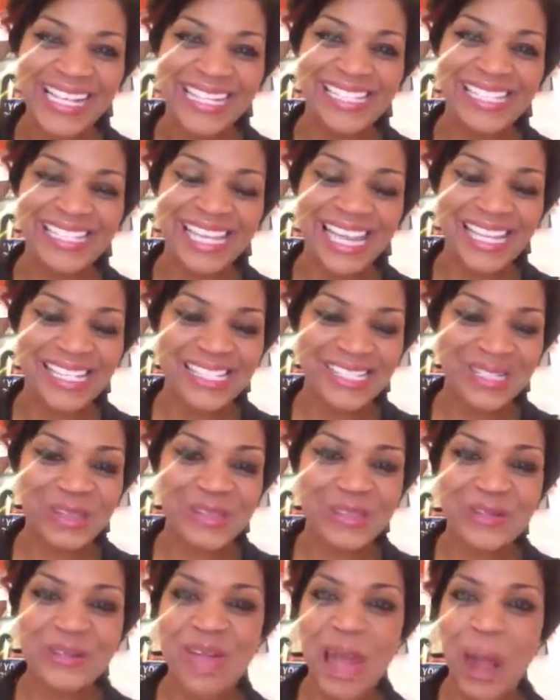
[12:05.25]
Stay
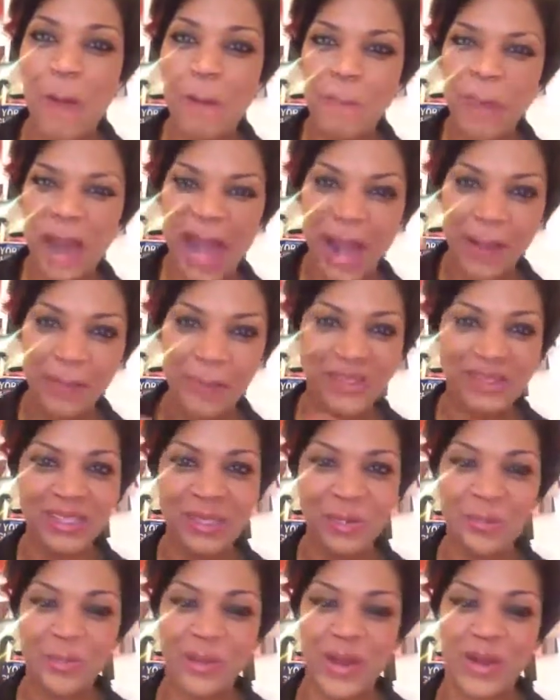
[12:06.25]
tuned. I'll
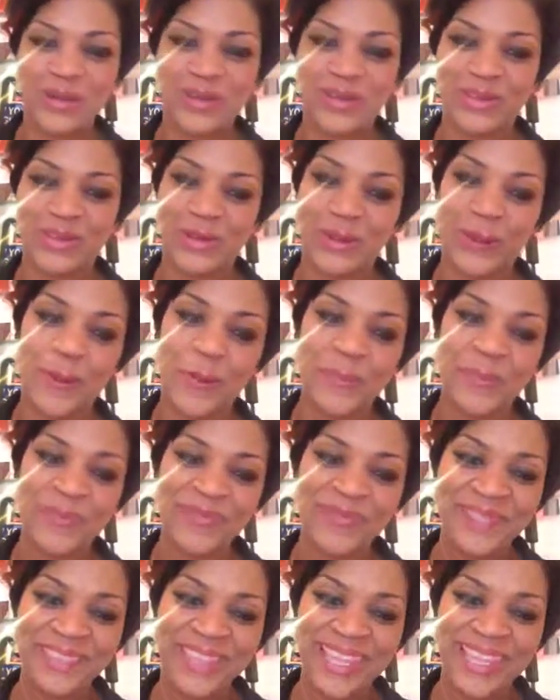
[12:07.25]
populate part 2
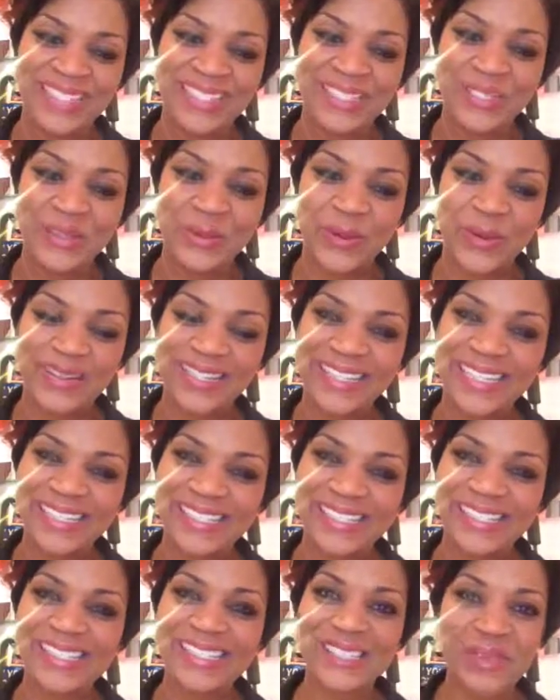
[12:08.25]
shortly,
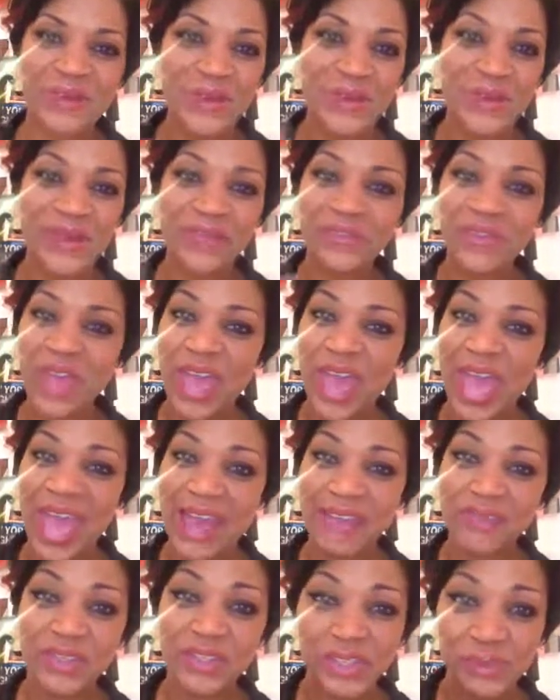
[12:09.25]
just so if you
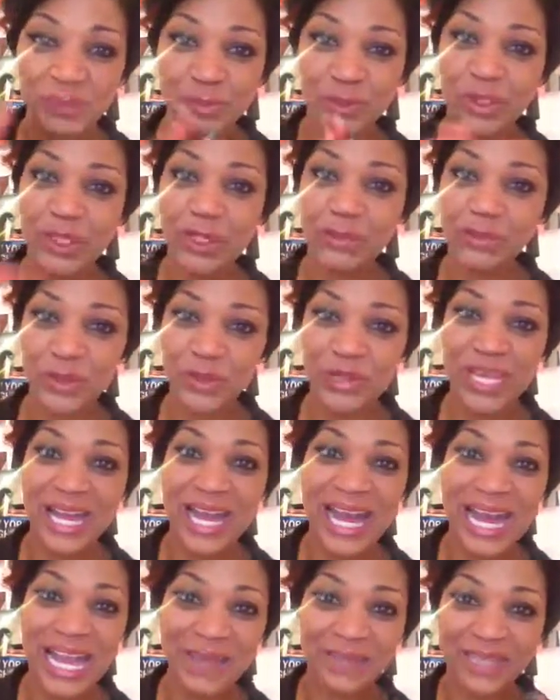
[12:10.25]
have to split up your
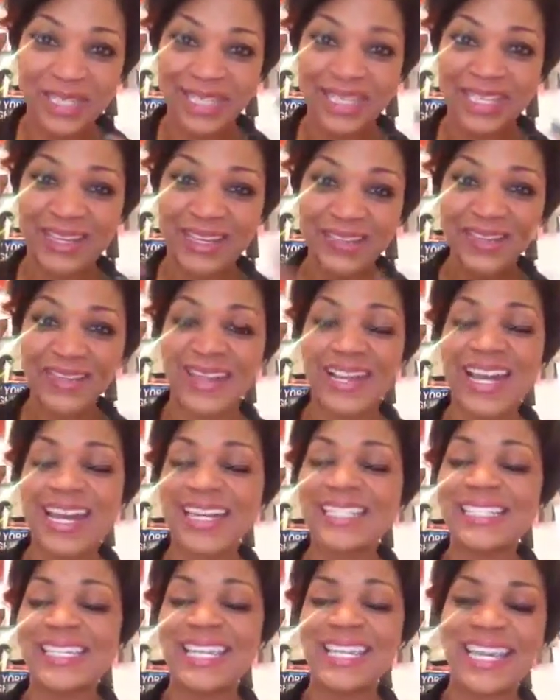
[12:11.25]
time to get all your
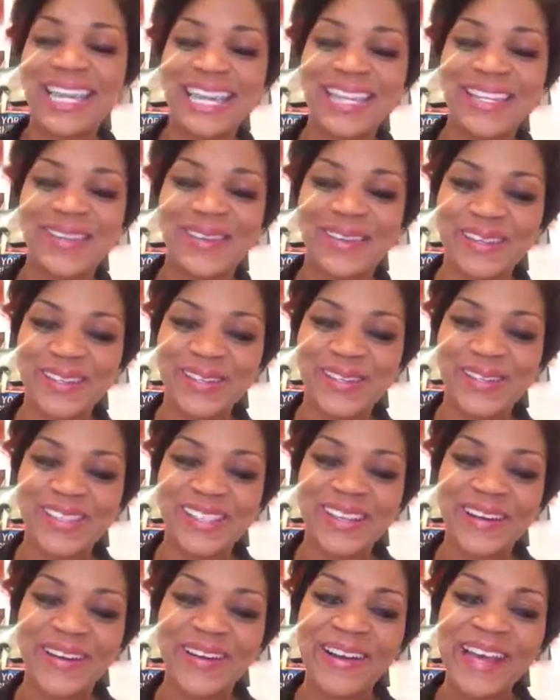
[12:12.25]
content in, you can do
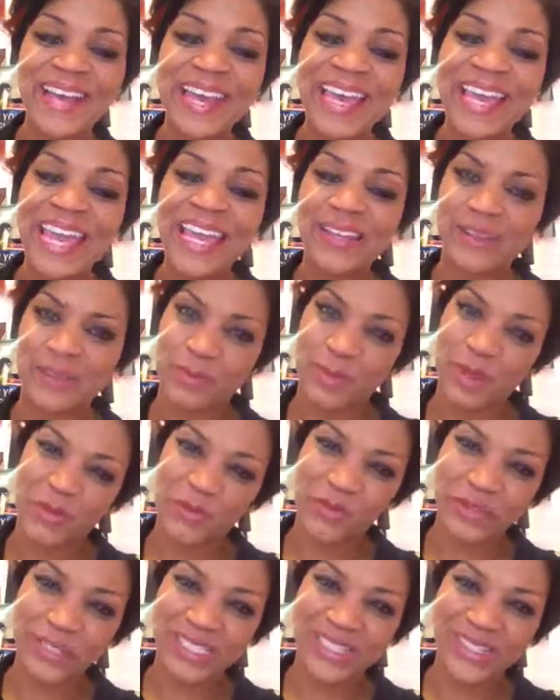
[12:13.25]
so, and you can be
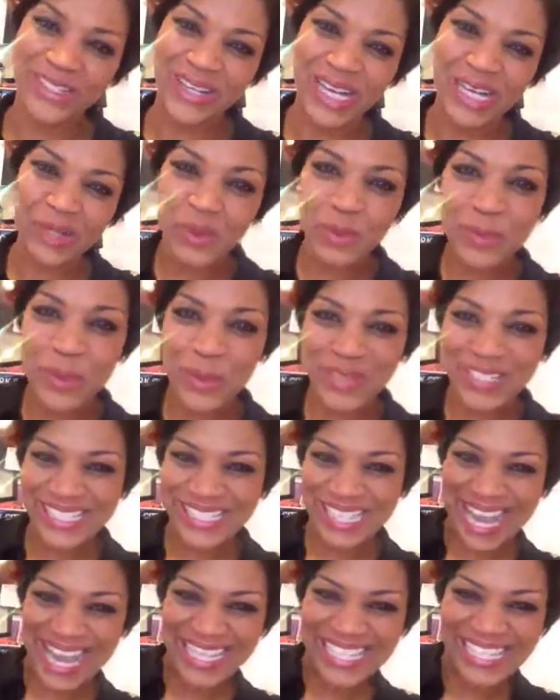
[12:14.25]
fully trained with bonus
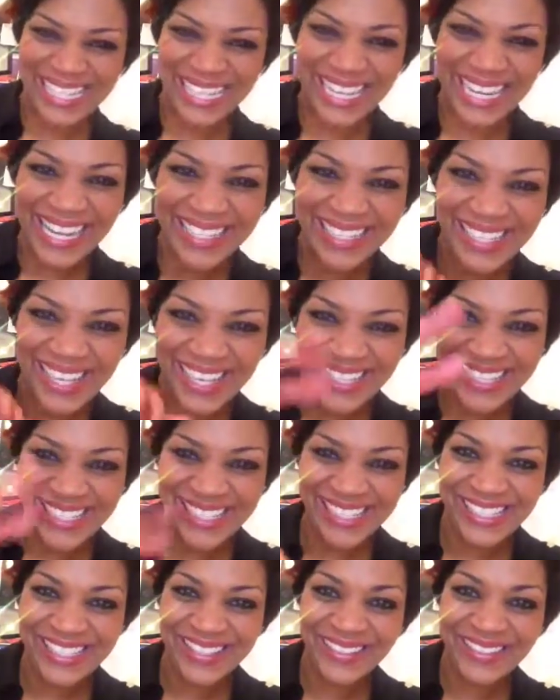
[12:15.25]
content. I'll talk to
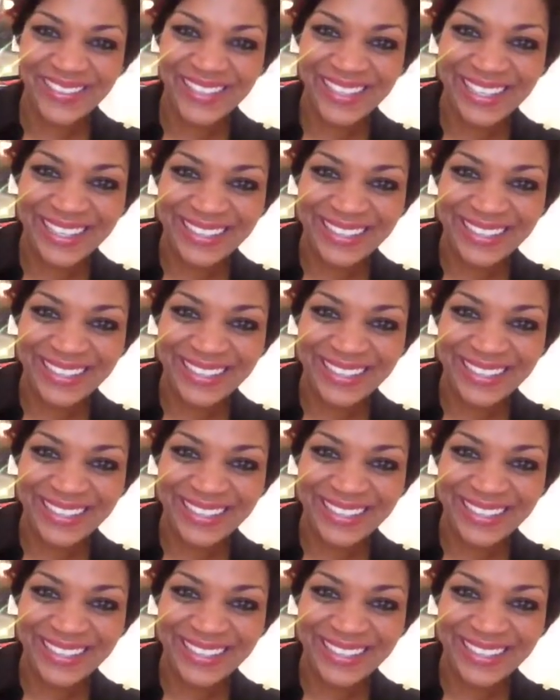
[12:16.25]
you soon.